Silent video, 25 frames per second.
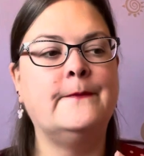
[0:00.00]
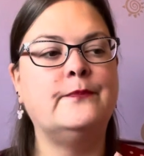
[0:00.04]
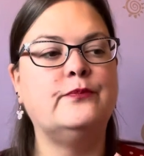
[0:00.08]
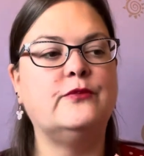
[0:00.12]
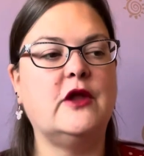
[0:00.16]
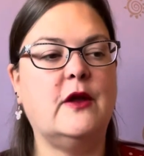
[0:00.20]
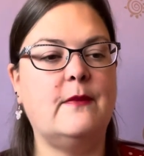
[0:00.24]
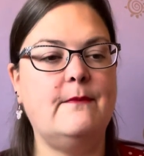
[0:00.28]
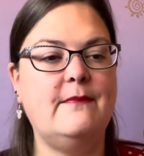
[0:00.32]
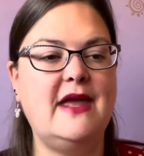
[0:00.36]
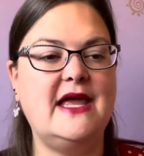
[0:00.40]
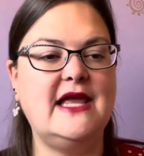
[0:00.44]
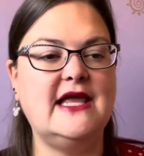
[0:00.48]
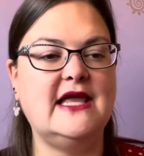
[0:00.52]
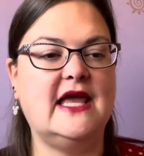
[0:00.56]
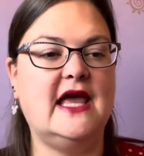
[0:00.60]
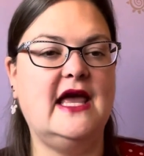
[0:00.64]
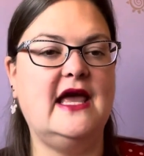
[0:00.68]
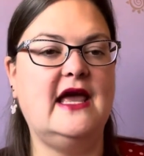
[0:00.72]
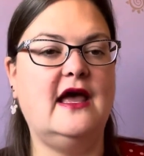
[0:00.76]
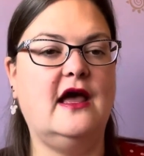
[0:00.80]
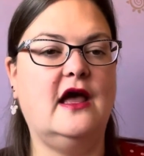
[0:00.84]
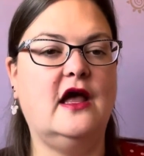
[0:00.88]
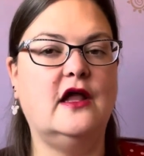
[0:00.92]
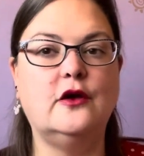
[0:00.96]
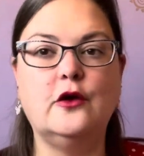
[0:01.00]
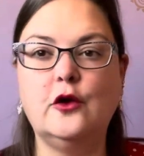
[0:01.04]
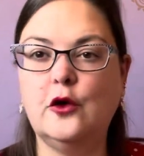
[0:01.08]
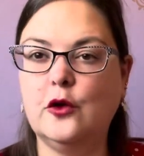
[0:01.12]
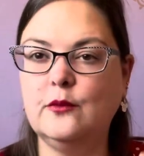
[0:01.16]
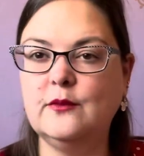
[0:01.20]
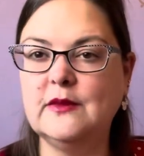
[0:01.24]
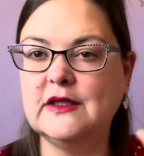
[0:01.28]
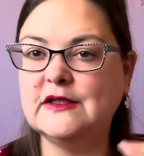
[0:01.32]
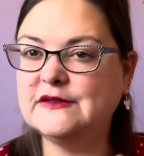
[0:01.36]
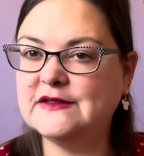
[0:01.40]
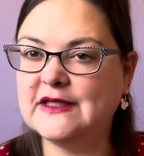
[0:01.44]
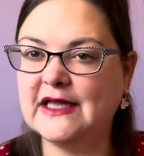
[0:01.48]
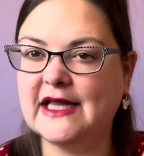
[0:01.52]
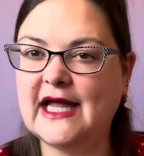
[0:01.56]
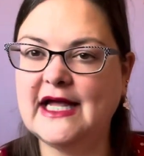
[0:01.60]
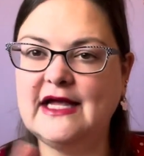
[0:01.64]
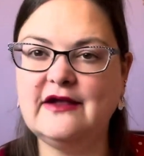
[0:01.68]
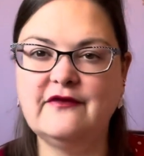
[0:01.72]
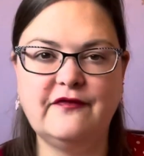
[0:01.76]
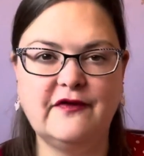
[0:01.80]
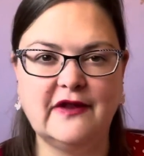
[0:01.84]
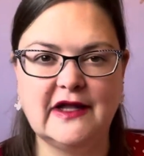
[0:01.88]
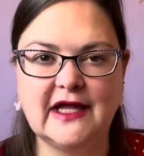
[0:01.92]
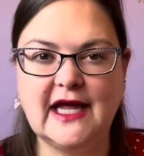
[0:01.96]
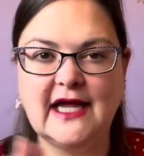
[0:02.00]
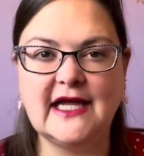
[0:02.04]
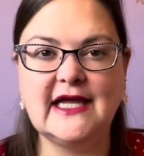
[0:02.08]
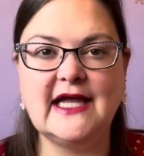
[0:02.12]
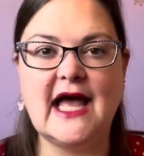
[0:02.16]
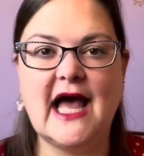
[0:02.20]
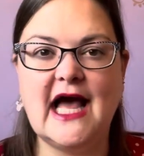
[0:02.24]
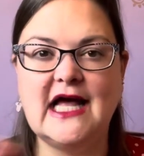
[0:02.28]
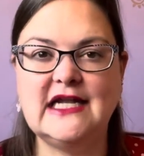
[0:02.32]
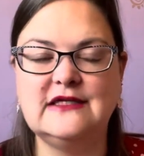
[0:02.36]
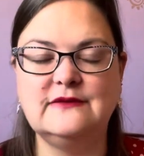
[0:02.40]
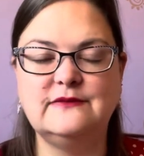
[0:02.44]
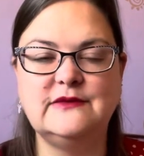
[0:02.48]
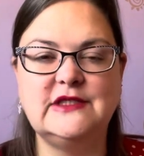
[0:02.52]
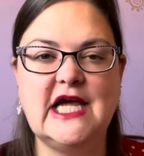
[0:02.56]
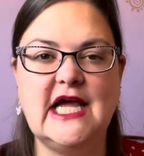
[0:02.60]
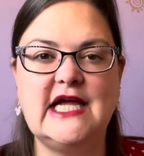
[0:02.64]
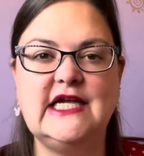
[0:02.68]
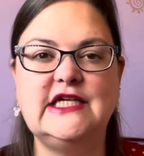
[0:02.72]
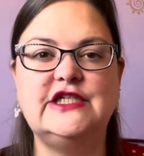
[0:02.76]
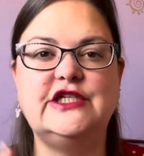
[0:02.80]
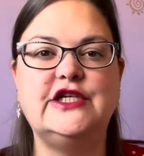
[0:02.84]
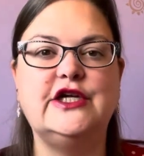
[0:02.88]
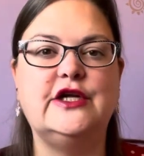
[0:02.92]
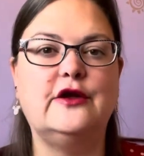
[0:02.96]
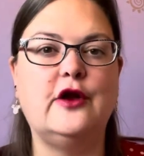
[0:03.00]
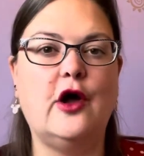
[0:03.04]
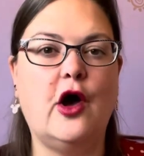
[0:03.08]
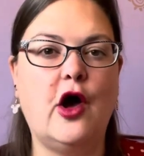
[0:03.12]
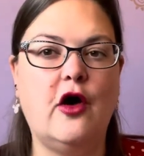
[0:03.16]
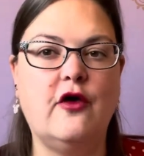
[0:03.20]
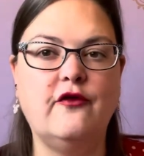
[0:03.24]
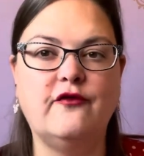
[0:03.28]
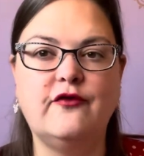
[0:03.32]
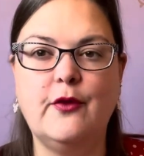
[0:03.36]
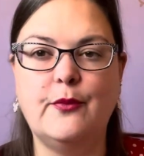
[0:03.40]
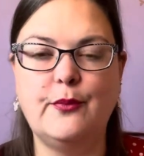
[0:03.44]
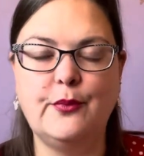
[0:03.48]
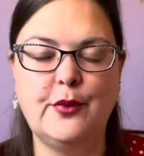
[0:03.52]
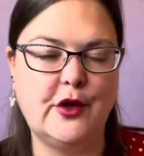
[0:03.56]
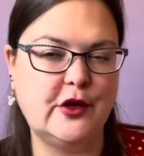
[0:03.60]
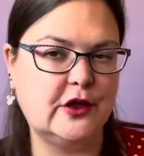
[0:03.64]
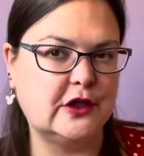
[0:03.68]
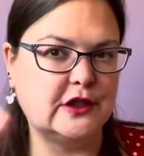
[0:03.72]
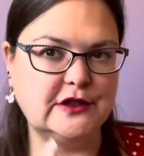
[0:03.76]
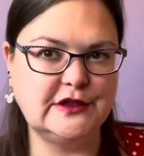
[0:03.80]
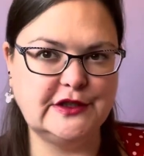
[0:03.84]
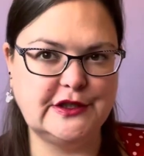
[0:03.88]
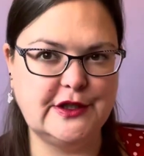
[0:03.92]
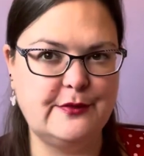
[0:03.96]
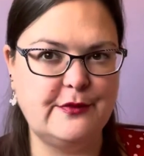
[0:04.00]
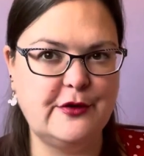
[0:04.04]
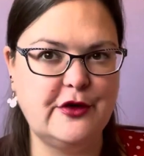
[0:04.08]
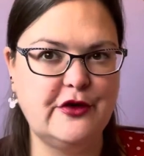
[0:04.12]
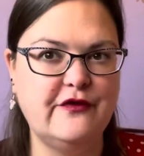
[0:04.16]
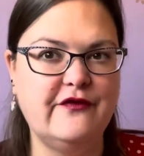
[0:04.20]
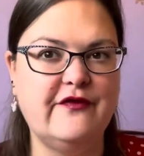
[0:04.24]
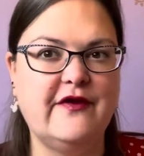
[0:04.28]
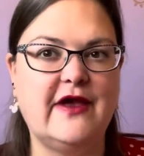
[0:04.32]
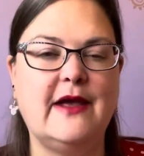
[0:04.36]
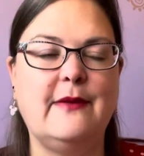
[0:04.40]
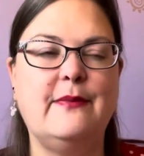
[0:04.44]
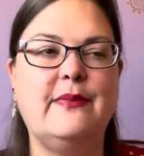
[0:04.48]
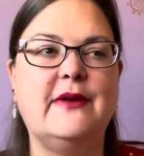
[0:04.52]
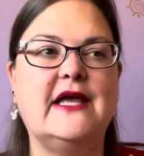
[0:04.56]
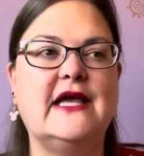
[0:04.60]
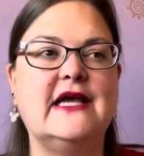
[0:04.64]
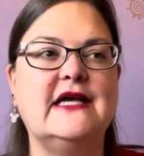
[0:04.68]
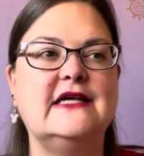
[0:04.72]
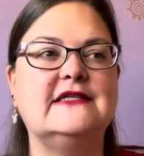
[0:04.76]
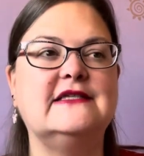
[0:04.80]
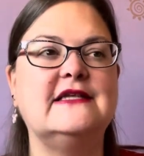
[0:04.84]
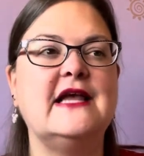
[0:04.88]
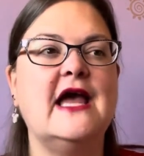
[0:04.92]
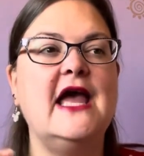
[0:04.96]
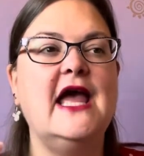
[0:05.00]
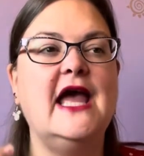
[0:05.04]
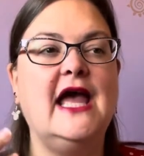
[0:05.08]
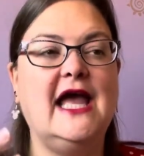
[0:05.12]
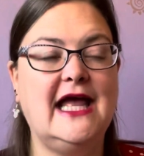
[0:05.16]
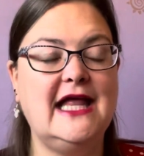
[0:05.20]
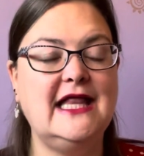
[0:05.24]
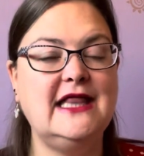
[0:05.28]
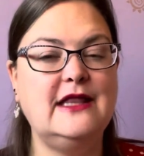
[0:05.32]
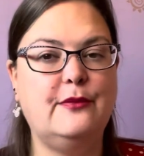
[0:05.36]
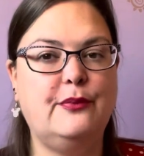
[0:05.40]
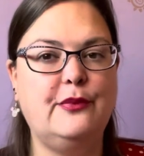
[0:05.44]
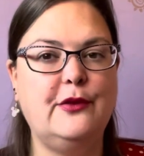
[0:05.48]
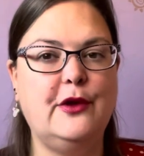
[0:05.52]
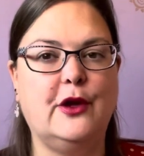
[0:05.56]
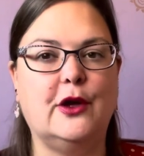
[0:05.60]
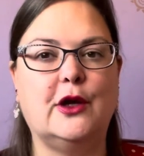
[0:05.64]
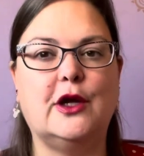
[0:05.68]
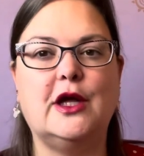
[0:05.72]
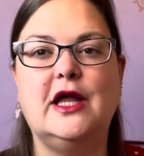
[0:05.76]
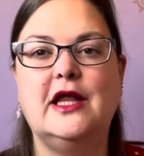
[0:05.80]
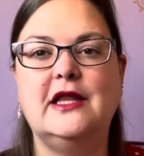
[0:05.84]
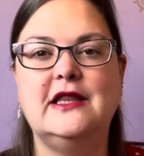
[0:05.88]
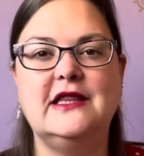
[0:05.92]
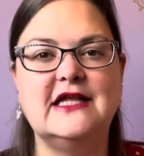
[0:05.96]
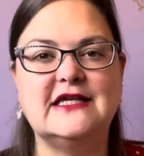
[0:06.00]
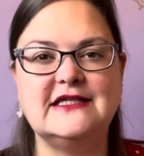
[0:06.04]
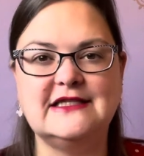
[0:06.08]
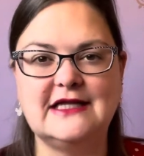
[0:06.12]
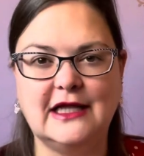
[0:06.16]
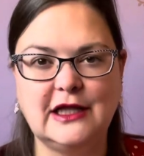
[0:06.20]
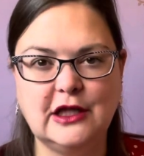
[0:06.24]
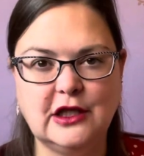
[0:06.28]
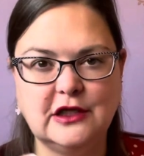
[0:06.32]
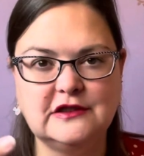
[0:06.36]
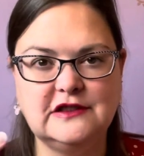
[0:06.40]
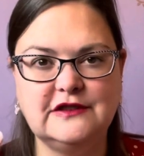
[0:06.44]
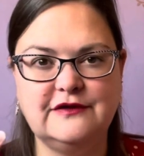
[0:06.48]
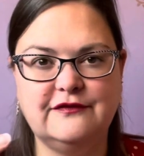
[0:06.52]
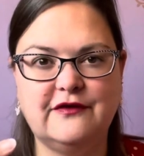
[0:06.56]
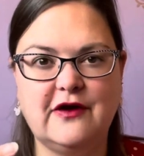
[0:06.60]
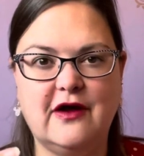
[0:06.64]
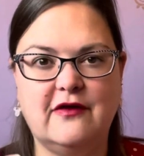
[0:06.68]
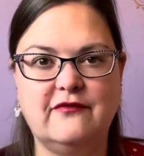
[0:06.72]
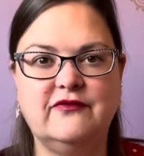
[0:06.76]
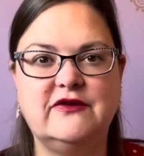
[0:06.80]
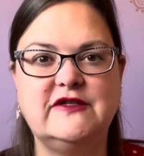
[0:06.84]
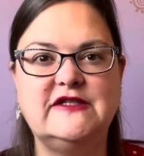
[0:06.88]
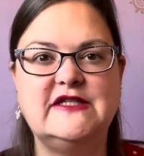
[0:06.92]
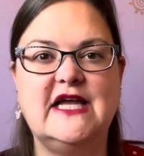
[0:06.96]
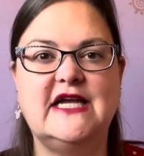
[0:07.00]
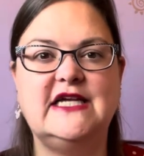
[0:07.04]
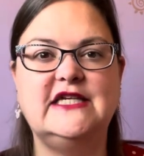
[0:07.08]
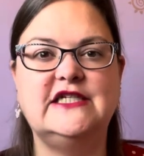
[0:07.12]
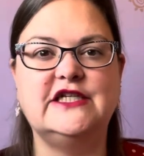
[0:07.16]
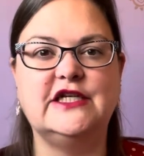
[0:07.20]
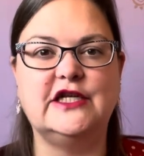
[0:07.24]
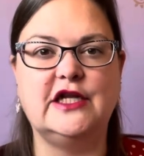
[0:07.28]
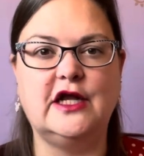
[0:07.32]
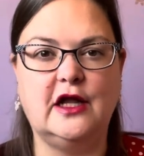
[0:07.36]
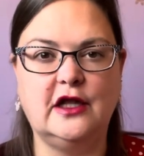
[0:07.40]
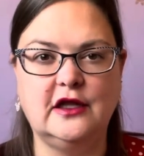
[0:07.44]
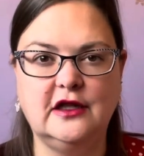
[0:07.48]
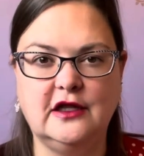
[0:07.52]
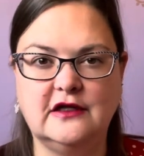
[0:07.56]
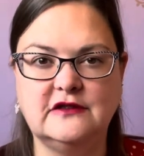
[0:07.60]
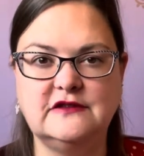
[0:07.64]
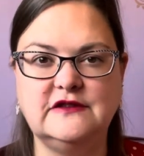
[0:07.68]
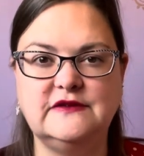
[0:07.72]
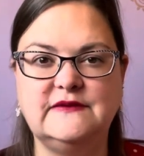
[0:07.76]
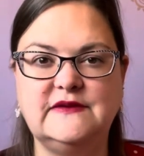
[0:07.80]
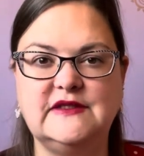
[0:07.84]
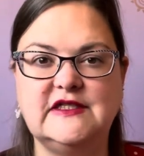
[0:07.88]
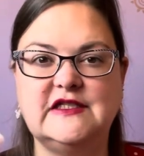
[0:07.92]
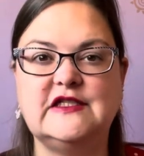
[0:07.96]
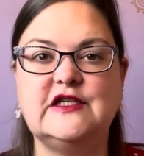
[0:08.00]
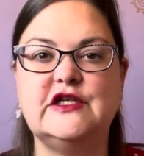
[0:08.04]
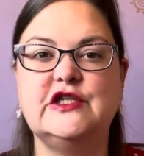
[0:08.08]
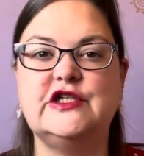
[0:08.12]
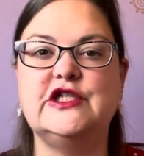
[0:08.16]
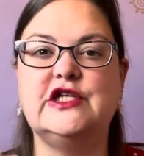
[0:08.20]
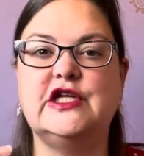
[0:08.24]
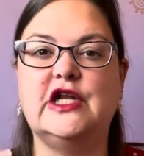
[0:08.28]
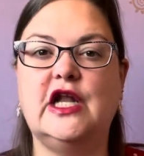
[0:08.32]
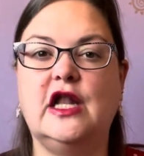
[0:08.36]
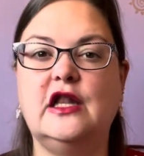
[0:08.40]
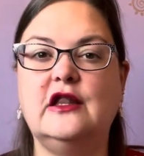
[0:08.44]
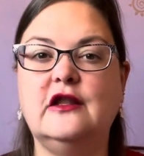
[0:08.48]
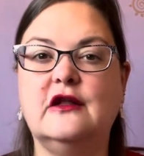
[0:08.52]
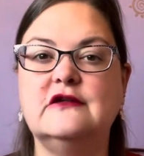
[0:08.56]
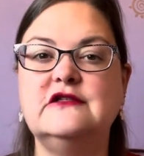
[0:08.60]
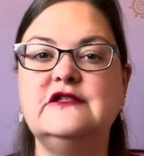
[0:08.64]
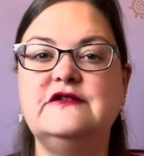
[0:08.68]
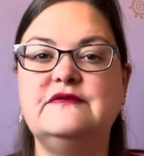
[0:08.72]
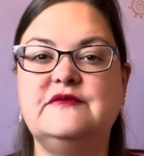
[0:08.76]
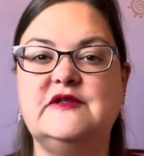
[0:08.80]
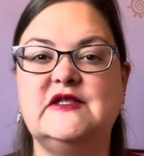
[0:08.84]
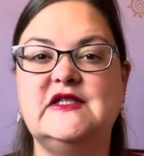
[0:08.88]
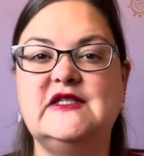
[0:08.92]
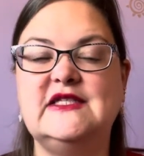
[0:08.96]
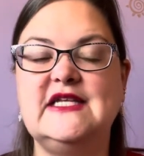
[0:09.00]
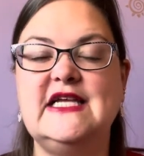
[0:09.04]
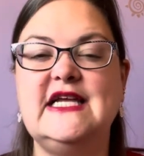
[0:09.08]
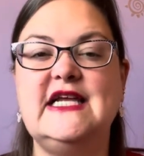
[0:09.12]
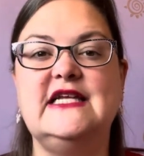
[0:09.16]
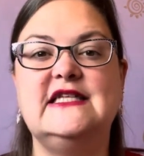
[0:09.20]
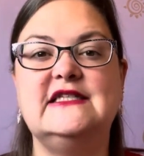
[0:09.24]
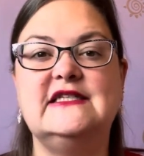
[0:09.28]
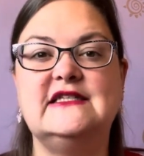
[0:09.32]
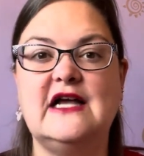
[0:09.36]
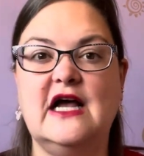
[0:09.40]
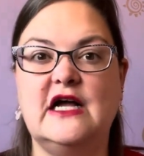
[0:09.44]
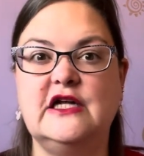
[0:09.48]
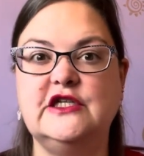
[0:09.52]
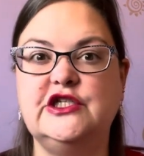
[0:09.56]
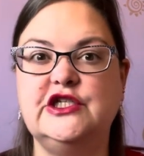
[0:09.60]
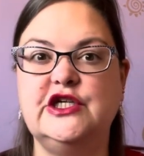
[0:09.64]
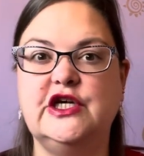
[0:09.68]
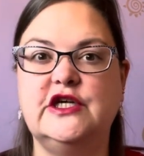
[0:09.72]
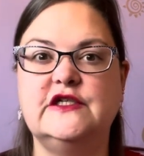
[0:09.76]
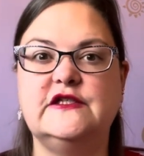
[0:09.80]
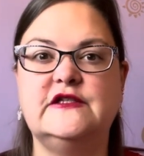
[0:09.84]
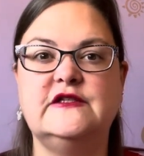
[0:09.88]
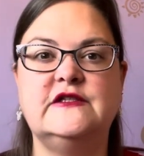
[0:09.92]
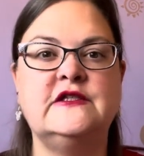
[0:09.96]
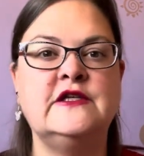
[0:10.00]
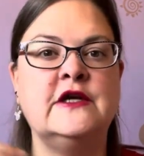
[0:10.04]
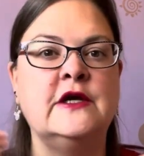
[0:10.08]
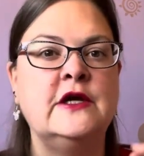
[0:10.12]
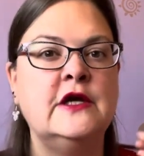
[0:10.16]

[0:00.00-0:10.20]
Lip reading: make it an almost like for like adaptation of a book to movie, because in the book, there's a lot of conversation, a lot of discussion, a lot of the scenes are just